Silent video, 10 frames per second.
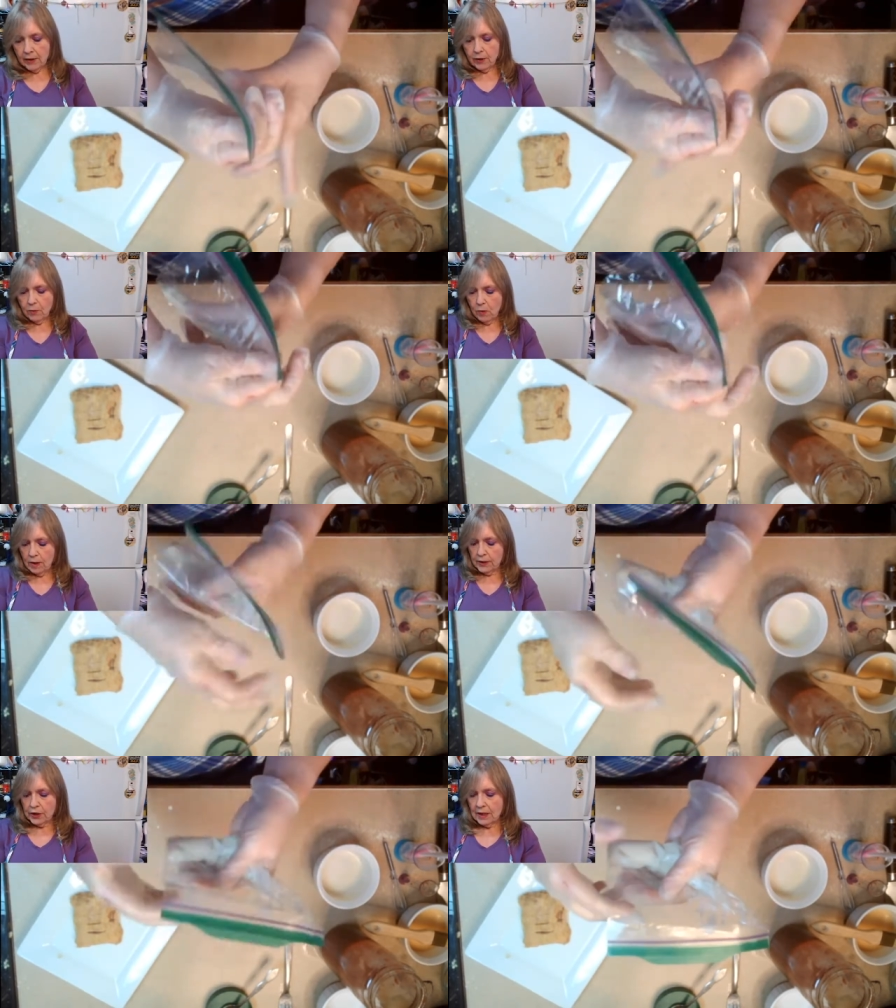And you
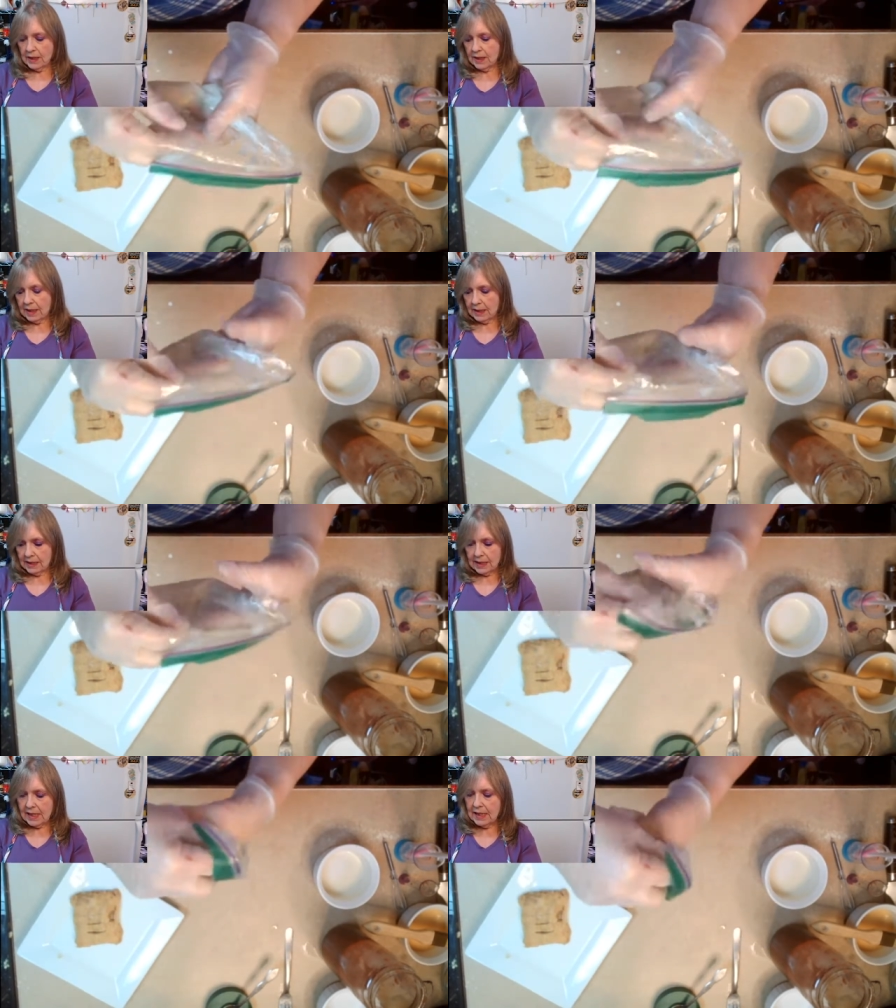want just
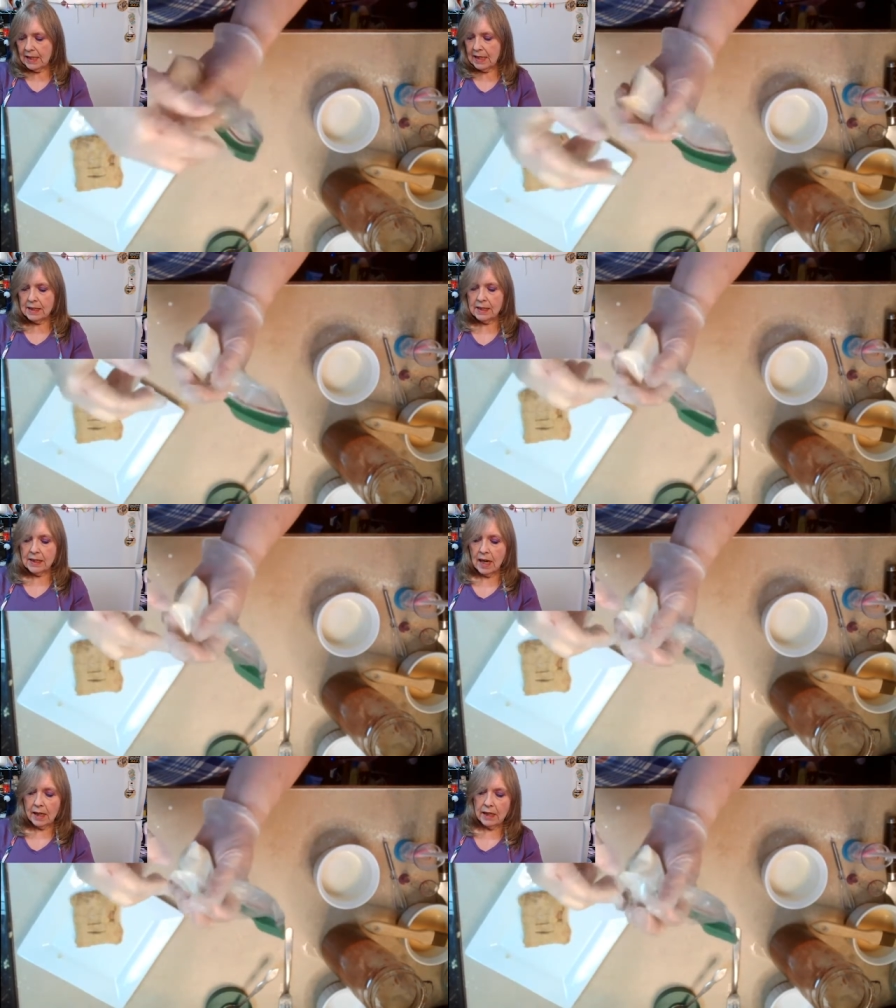the
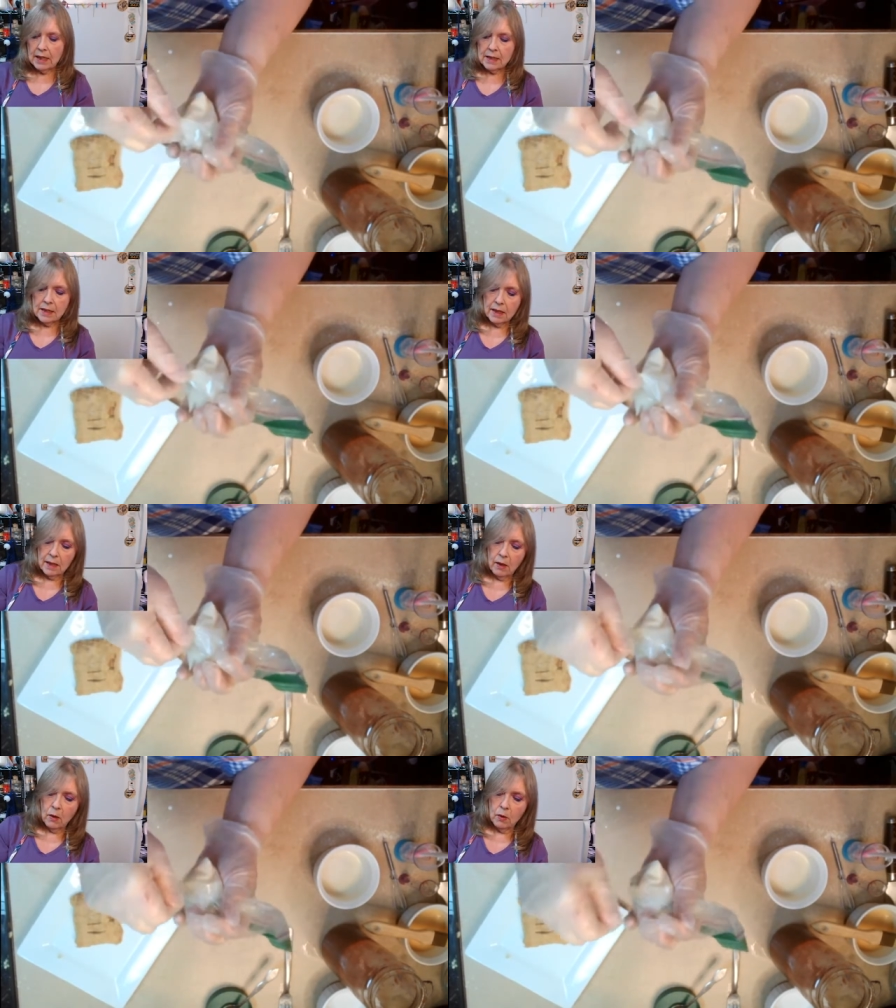teeniest, tiniest
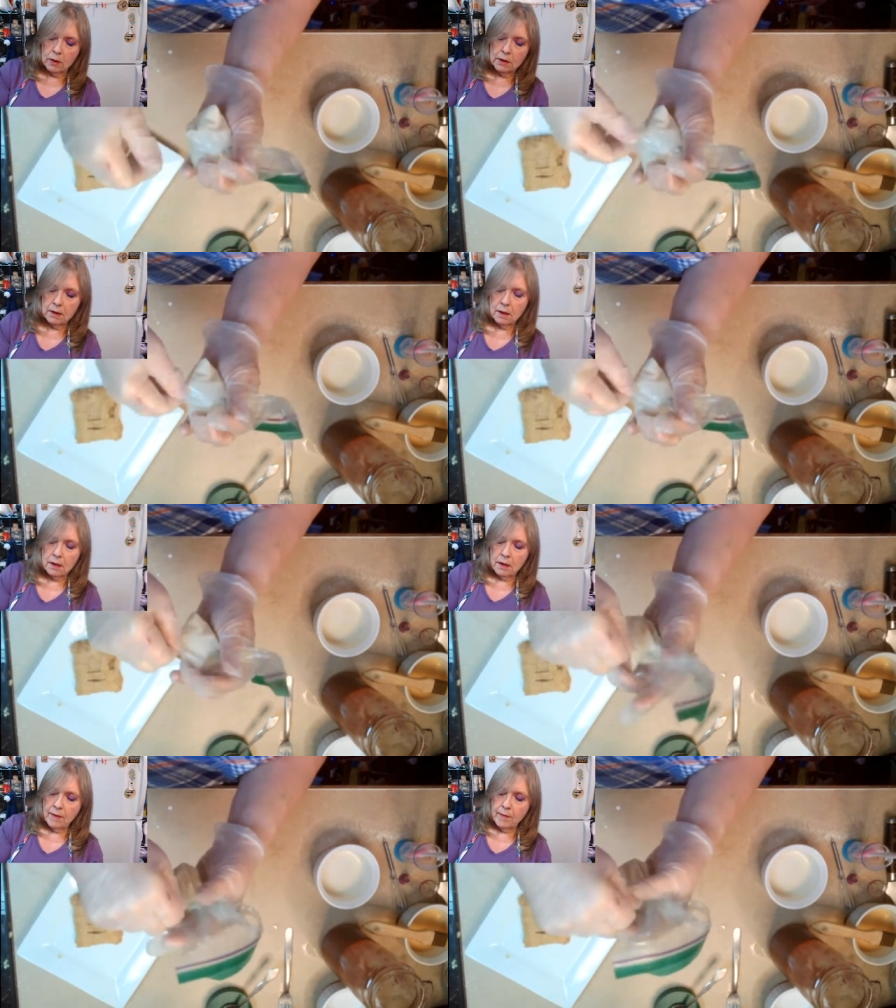little hole
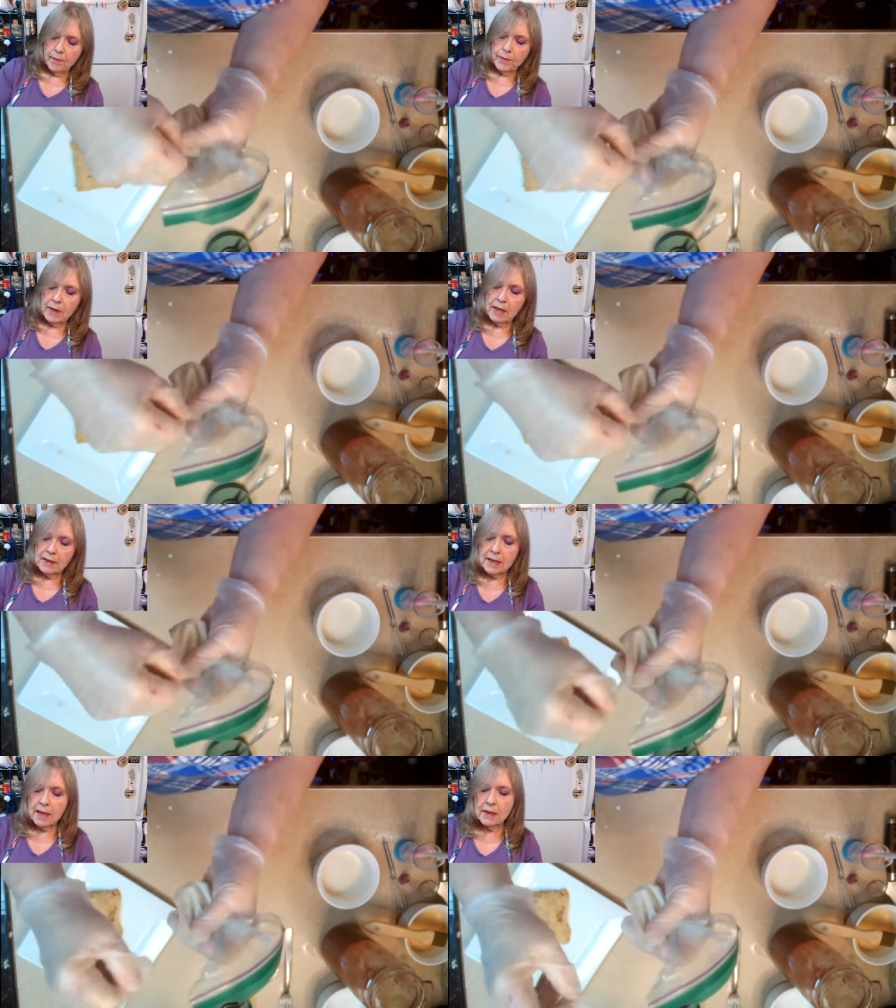
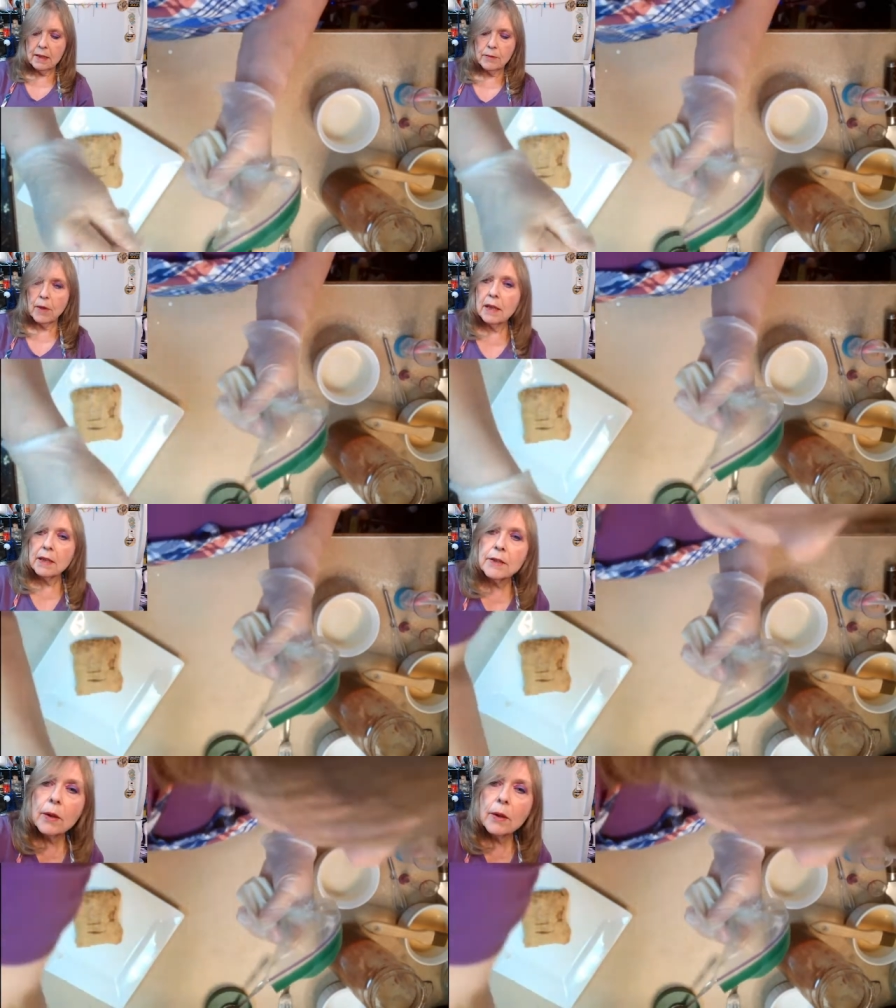that's nice and runny.